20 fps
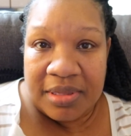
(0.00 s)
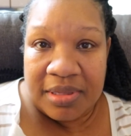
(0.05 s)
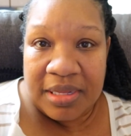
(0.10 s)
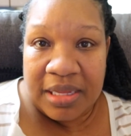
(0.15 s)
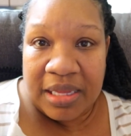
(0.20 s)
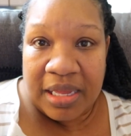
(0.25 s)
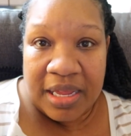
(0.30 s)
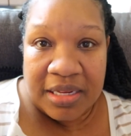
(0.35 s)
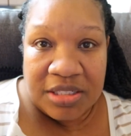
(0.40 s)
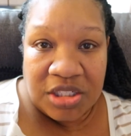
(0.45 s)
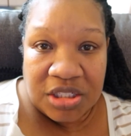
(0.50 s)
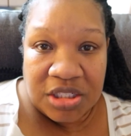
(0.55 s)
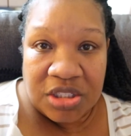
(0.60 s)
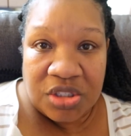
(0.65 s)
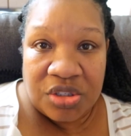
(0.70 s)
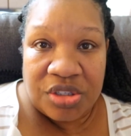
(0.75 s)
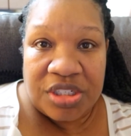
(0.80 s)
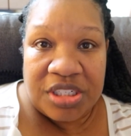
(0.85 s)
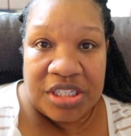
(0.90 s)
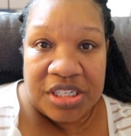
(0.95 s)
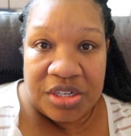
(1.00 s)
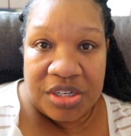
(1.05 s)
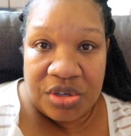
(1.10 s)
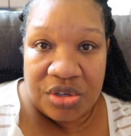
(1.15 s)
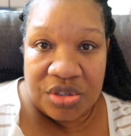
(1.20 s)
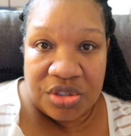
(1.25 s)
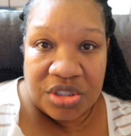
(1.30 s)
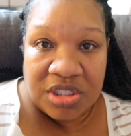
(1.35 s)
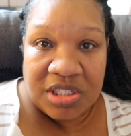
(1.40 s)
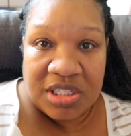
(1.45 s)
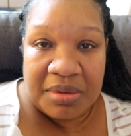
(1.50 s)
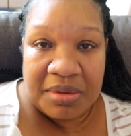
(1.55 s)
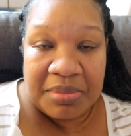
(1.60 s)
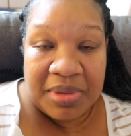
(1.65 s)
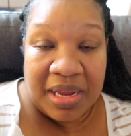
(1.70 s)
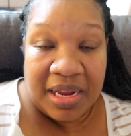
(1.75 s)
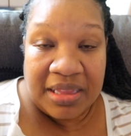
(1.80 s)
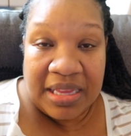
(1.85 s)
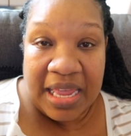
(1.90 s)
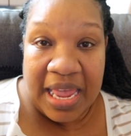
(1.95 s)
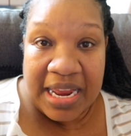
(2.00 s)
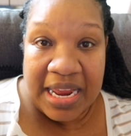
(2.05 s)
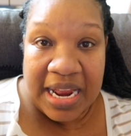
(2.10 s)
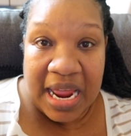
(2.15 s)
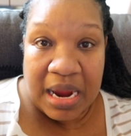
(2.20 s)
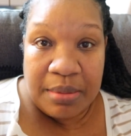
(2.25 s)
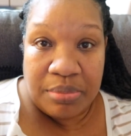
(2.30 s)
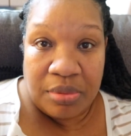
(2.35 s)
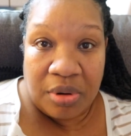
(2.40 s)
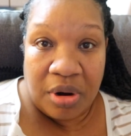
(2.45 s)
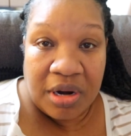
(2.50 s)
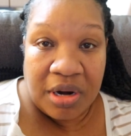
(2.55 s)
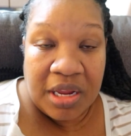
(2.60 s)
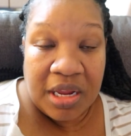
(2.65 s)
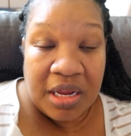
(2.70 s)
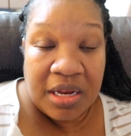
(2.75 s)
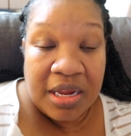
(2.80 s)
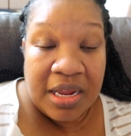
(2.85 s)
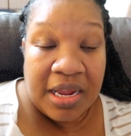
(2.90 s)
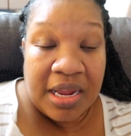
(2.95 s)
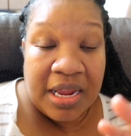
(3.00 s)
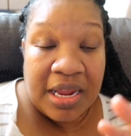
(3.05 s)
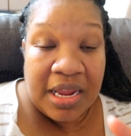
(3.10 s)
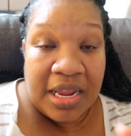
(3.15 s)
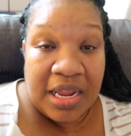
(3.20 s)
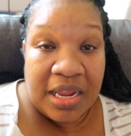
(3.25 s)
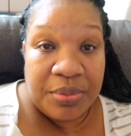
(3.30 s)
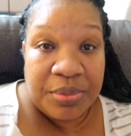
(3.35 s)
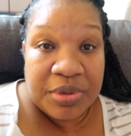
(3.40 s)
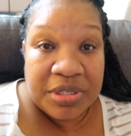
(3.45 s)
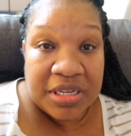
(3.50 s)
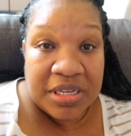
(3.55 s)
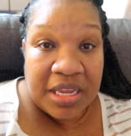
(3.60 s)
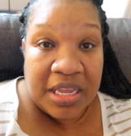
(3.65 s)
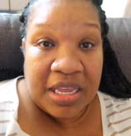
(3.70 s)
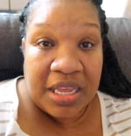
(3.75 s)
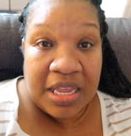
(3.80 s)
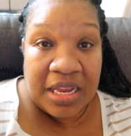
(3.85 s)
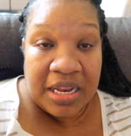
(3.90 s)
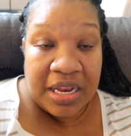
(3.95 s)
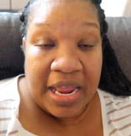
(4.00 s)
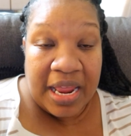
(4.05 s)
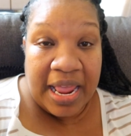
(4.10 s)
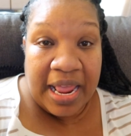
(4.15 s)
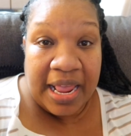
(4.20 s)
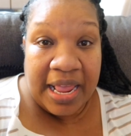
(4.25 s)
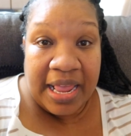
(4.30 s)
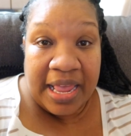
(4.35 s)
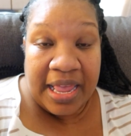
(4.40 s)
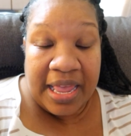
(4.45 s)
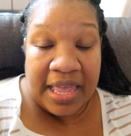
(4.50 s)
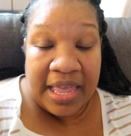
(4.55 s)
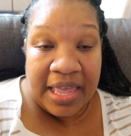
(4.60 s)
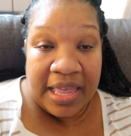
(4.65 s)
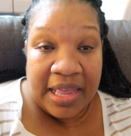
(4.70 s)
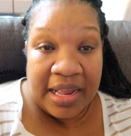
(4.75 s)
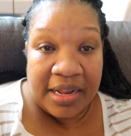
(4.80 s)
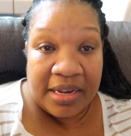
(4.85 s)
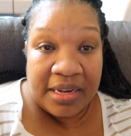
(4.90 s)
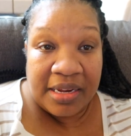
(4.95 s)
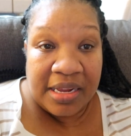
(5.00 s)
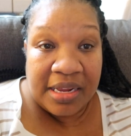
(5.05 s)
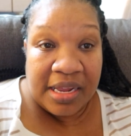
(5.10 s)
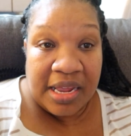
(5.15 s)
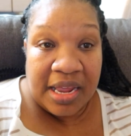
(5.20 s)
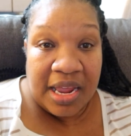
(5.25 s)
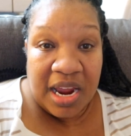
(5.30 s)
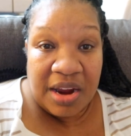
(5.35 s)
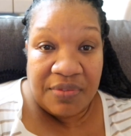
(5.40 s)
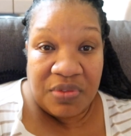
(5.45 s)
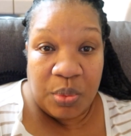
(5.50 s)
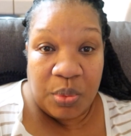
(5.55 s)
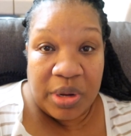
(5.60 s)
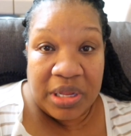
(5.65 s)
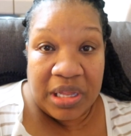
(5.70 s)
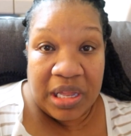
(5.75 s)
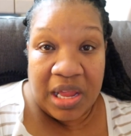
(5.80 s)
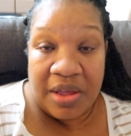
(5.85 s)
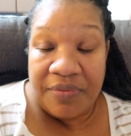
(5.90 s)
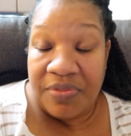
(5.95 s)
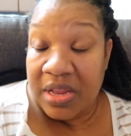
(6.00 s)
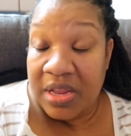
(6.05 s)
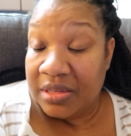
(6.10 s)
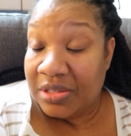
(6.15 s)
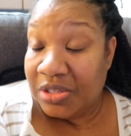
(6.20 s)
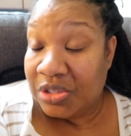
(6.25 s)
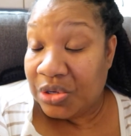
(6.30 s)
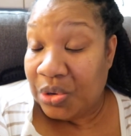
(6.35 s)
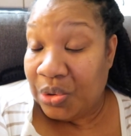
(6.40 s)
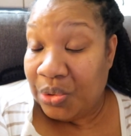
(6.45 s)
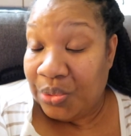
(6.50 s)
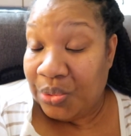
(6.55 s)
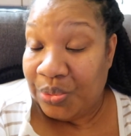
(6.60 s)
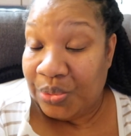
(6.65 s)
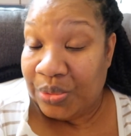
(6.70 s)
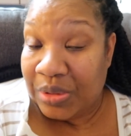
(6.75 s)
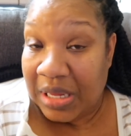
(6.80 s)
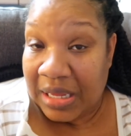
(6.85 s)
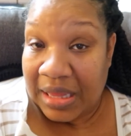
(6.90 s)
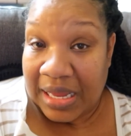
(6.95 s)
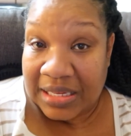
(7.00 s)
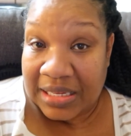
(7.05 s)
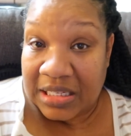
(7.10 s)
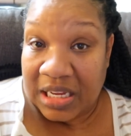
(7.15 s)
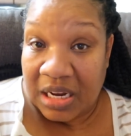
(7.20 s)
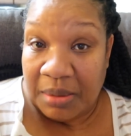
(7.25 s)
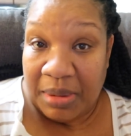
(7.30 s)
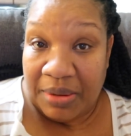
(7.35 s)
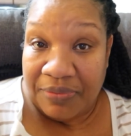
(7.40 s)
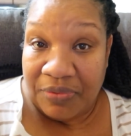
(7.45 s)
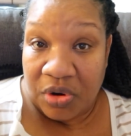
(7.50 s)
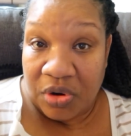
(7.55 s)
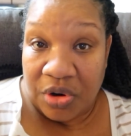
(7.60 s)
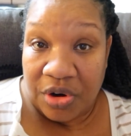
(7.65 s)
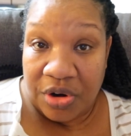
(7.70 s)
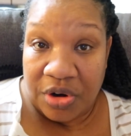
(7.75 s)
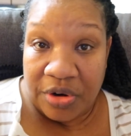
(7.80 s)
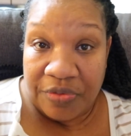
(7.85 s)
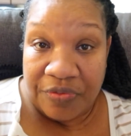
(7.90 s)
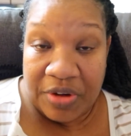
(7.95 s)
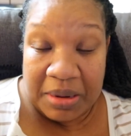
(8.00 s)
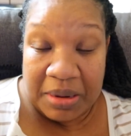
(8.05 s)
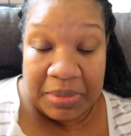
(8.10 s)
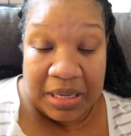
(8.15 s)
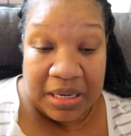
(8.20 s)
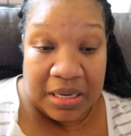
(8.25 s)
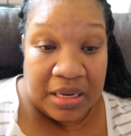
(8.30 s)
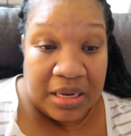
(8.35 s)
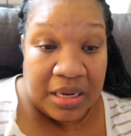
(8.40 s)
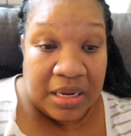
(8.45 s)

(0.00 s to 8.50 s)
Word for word: lunches or dinners or something like that and I brought it, it was a hit and everyone loved it. So that's gonna be for her and her family.